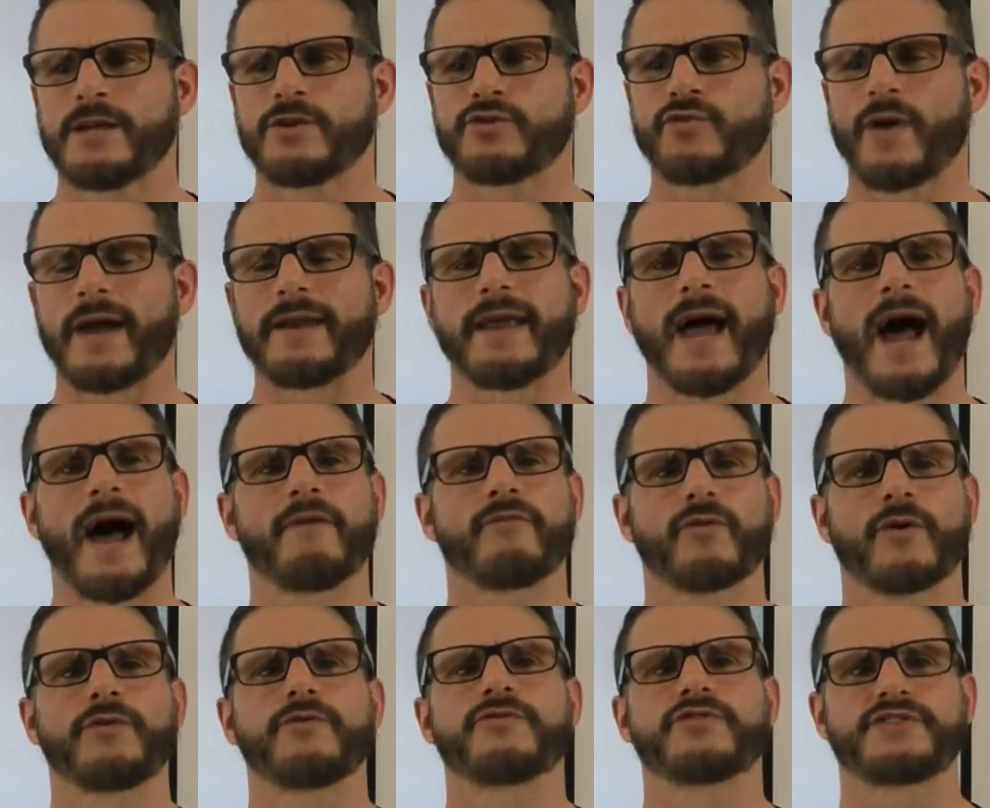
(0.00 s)
tried to have
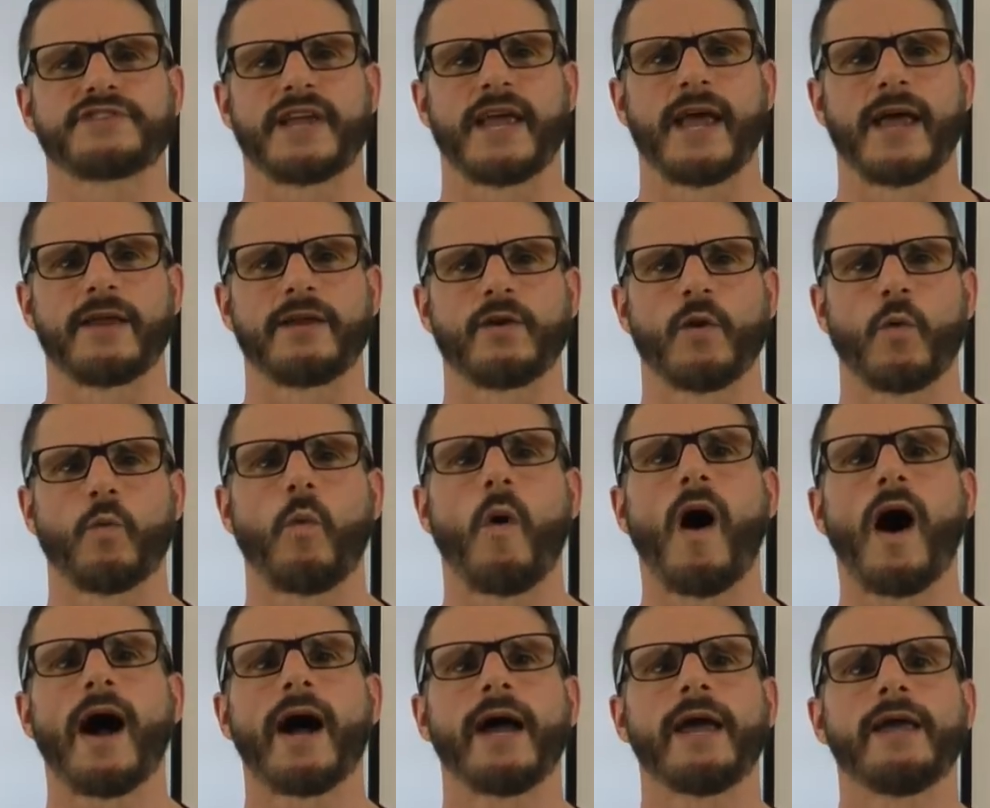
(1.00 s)
her understand,
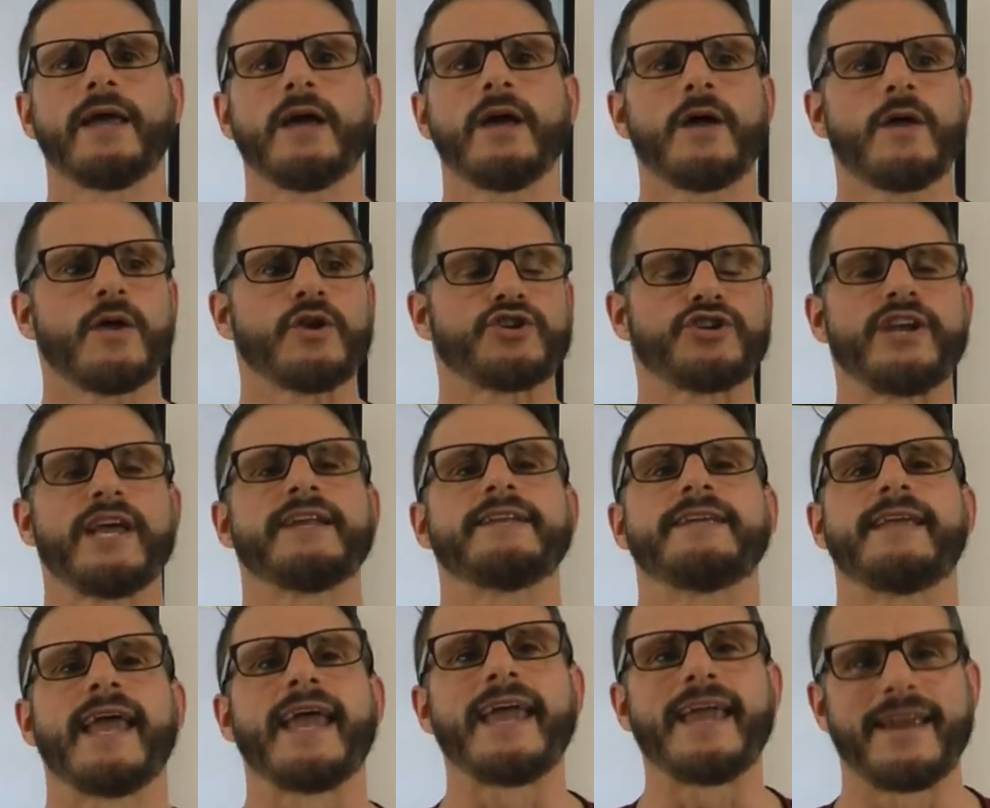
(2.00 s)
why she
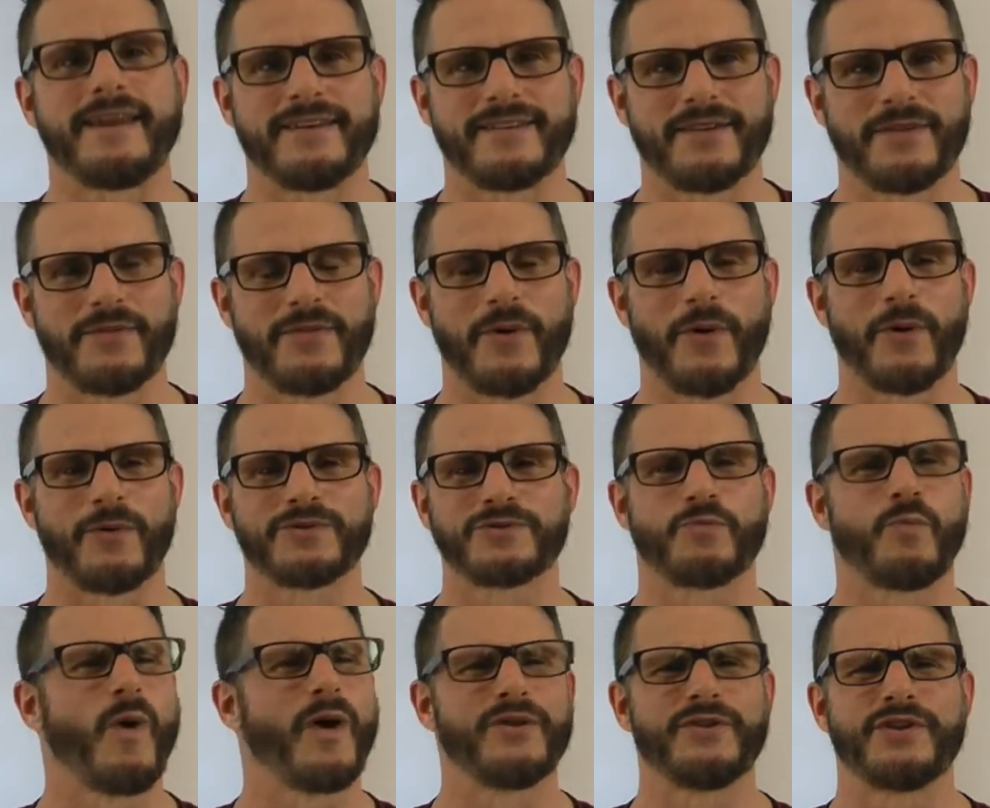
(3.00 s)
had gained those
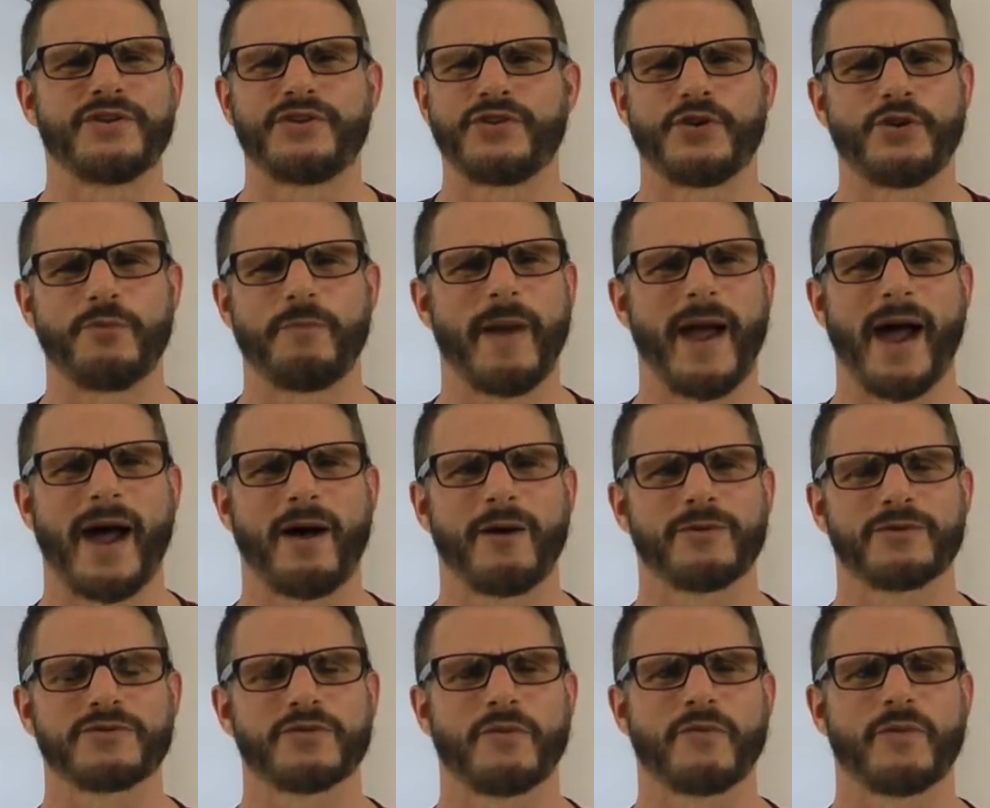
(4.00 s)
1 to 2
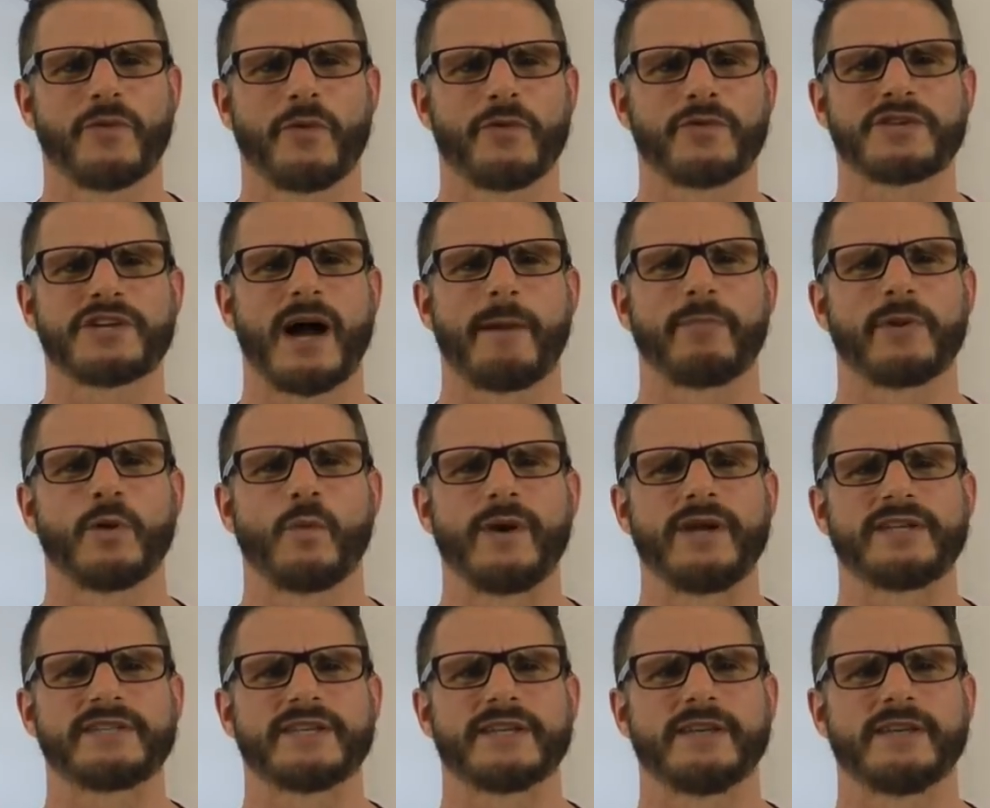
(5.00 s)
pounds over those couple of weeks,